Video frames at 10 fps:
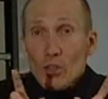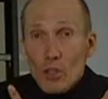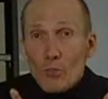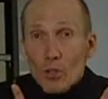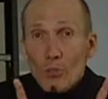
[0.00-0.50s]

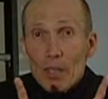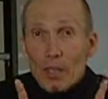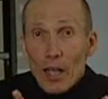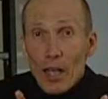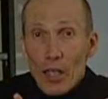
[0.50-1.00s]
simply
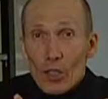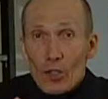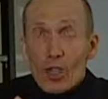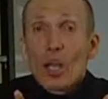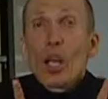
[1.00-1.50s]

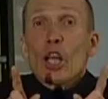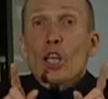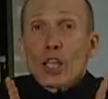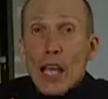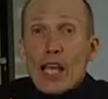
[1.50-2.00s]
because,
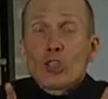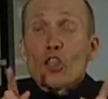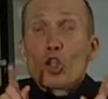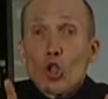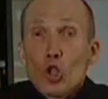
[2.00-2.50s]

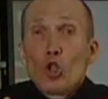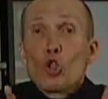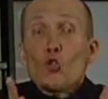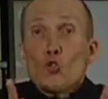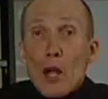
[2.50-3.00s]
guess
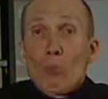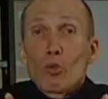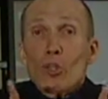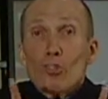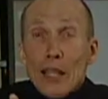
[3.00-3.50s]
who
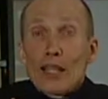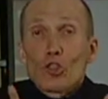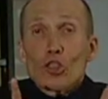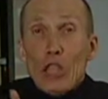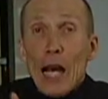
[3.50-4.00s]

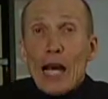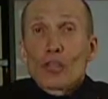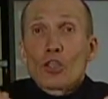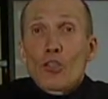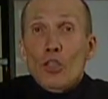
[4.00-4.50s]
represents
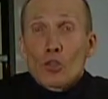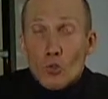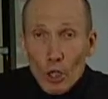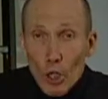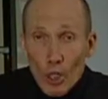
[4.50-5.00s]
God to this
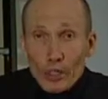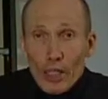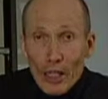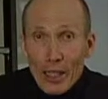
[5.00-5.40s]
world?